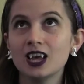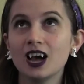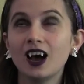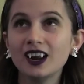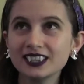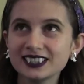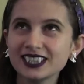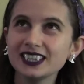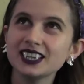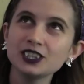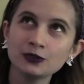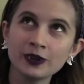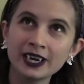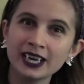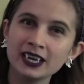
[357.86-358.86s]
Honestly,
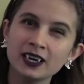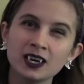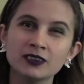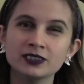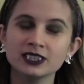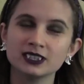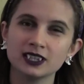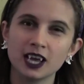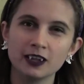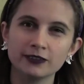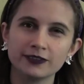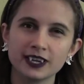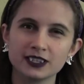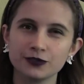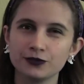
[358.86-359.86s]
this one in and of
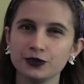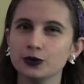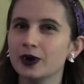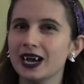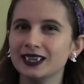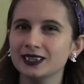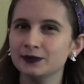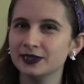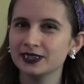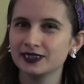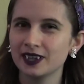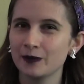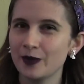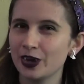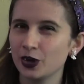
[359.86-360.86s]
itself has a few elements
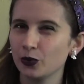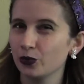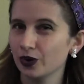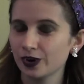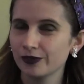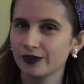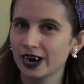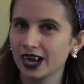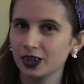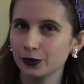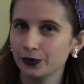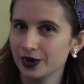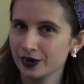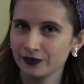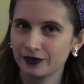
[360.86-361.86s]
that make it work for
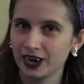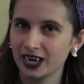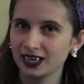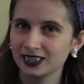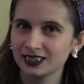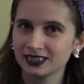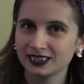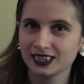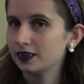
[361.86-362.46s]
Halloween fans.